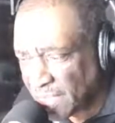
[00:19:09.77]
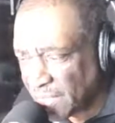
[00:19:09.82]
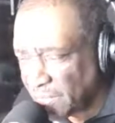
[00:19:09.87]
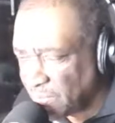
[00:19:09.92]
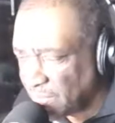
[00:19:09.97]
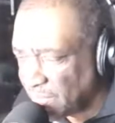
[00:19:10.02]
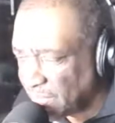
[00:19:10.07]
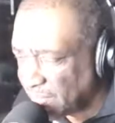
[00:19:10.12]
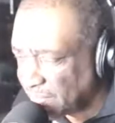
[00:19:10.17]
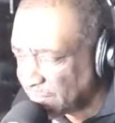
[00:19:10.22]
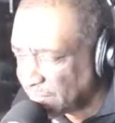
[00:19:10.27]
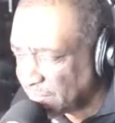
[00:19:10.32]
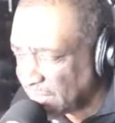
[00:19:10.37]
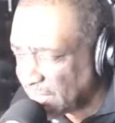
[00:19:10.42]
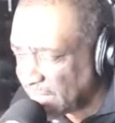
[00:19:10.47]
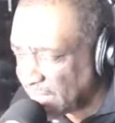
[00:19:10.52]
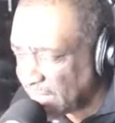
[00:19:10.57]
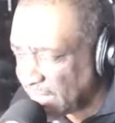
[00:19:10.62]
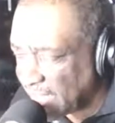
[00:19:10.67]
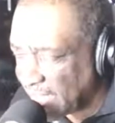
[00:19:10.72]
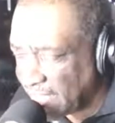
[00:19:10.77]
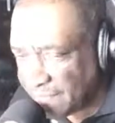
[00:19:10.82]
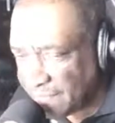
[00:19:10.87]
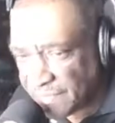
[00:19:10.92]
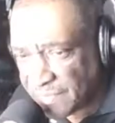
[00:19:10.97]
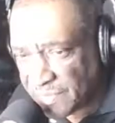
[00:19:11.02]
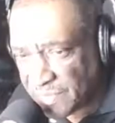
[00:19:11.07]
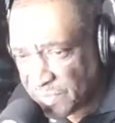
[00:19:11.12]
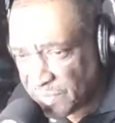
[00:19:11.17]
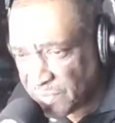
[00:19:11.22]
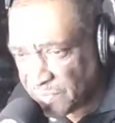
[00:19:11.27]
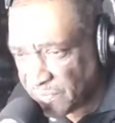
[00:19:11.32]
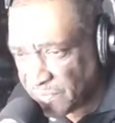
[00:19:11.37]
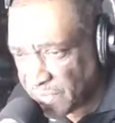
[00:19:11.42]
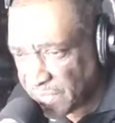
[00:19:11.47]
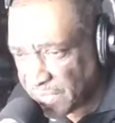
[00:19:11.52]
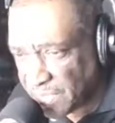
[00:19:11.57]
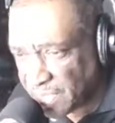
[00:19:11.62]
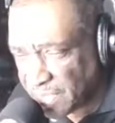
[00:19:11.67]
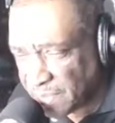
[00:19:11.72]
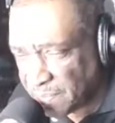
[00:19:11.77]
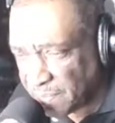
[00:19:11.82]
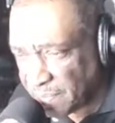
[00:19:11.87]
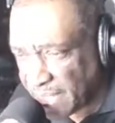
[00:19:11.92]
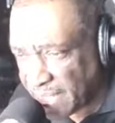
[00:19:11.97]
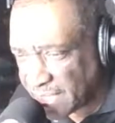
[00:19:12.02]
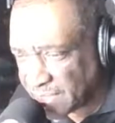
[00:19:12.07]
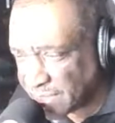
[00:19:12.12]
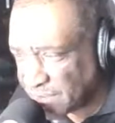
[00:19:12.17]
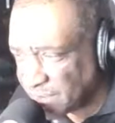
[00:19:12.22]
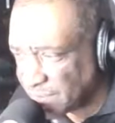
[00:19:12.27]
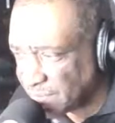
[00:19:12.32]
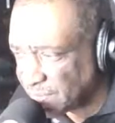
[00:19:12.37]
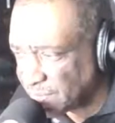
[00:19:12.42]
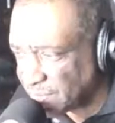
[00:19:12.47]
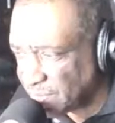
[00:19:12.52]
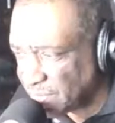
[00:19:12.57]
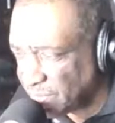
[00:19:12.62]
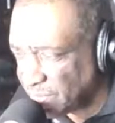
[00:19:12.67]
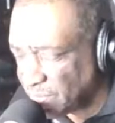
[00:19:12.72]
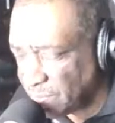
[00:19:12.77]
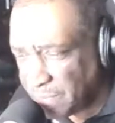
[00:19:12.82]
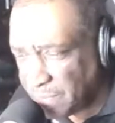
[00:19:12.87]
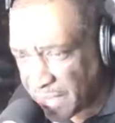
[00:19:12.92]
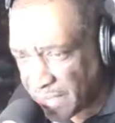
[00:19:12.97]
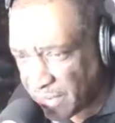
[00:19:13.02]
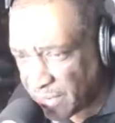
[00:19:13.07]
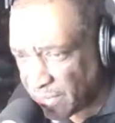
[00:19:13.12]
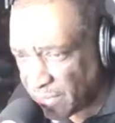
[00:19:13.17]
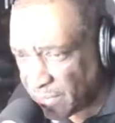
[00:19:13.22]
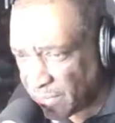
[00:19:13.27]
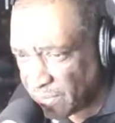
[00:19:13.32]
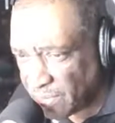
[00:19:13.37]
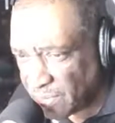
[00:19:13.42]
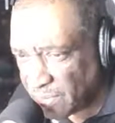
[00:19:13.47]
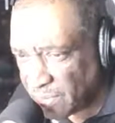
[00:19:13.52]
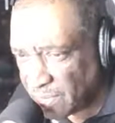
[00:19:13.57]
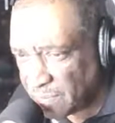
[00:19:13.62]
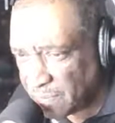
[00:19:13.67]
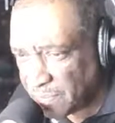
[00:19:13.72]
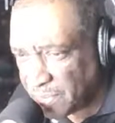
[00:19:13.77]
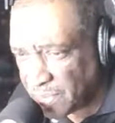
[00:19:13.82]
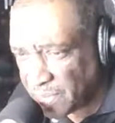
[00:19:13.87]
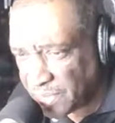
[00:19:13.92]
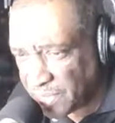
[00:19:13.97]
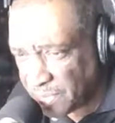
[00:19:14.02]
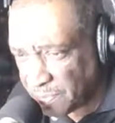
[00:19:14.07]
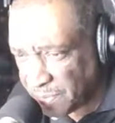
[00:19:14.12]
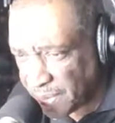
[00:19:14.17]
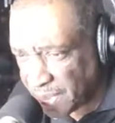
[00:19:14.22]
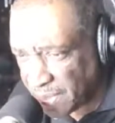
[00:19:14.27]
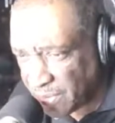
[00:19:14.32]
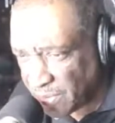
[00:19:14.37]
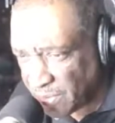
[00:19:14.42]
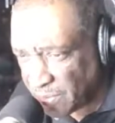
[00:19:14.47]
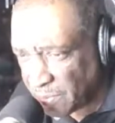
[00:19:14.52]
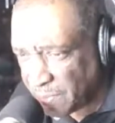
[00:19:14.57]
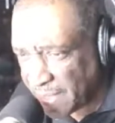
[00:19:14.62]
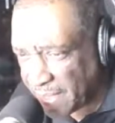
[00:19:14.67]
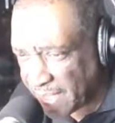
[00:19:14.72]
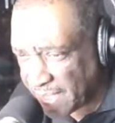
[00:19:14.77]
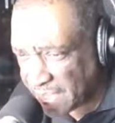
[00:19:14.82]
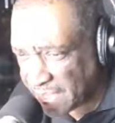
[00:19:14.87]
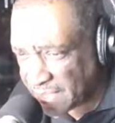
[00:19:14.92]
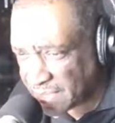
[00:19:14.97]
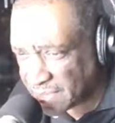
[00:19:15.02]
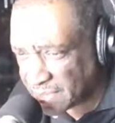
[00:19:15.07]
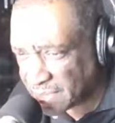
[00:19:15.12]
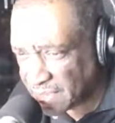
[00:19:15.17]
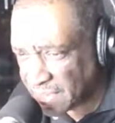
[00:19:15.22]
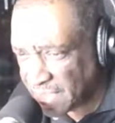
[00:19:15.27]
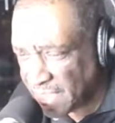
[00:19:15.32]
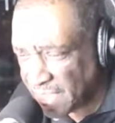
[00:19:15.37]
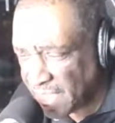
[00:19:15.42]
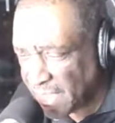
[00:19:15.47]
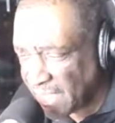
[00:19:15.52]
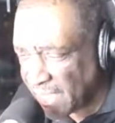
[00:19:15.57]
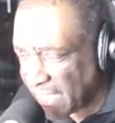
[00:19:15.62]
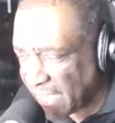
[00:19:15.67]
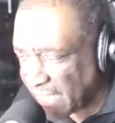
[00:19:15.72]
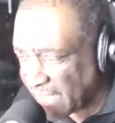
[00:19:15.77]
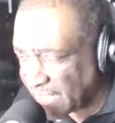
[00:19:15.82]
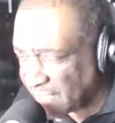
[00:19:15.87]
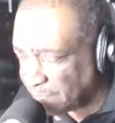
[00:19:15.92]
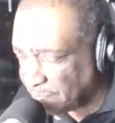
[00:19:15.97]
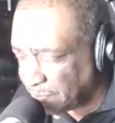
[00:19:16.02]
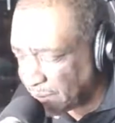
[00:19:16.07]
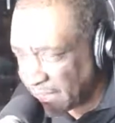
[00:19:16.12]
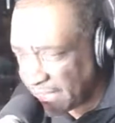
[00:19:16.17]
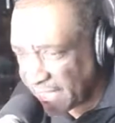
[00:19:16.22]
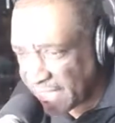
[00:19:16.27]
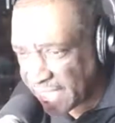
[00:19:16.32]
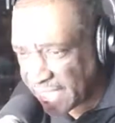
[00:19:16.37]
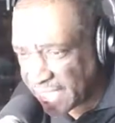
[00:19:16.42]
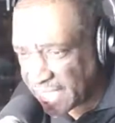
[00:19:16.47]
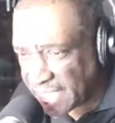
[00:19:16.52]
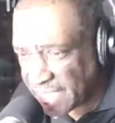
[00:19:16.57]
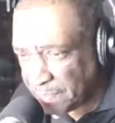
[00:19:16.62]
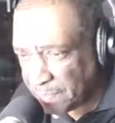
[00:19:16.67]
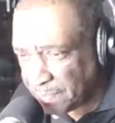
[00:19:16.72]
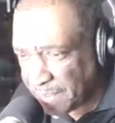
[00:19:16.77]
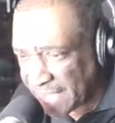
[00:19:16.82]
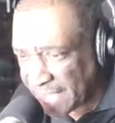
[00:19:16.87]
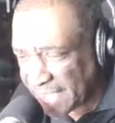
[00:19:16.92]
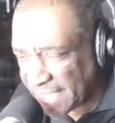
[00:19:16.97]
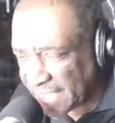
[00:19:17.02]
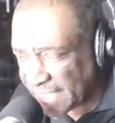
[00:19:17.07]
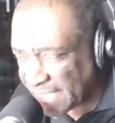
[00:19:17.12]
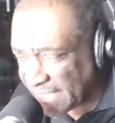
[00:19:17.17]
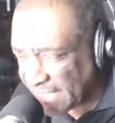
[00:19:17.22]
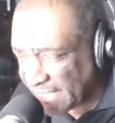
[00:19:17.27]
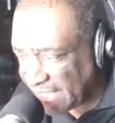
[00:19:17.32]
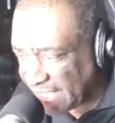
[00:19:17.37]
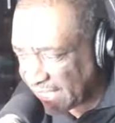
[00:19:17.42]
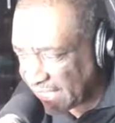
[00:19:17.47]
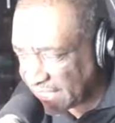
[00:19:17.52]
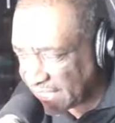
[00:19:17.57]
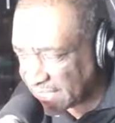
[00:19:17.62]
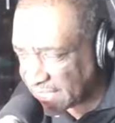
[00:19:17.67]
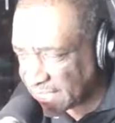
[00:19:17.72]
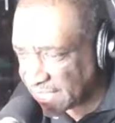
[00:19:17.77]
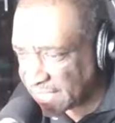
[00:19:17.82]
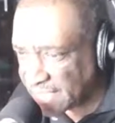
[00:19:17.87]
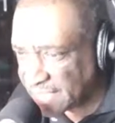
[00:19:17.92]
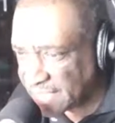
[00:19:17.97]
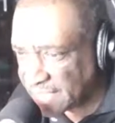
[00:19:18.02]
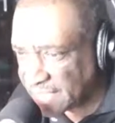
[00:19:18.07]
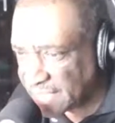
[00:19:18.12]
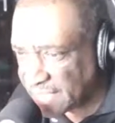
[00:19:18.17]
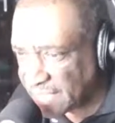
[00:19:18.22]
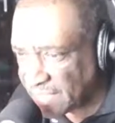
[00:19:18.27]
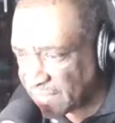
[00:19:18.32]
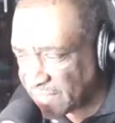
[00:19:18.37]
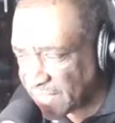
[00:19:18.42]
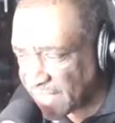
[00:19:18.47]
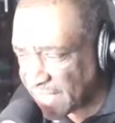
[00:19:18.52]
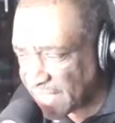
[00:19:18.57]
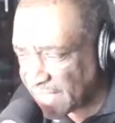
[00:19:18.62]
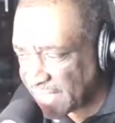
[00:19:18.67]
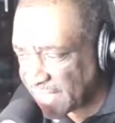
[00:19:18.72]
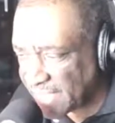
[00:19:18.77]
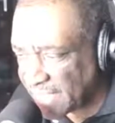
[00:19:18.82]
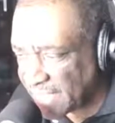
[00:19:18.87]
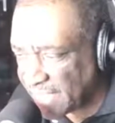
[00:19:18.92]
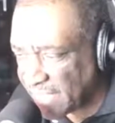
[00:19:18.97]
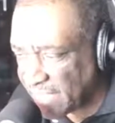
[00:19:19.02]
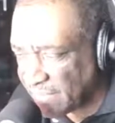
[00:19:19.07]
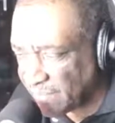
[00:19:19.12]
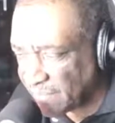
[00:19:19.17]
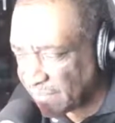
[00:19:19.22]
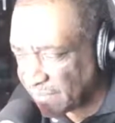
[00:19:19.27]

Well, I have news for you, Ambassador. You're a big girl. Put on your big girl panties and play in the big leagues. Okay? Here.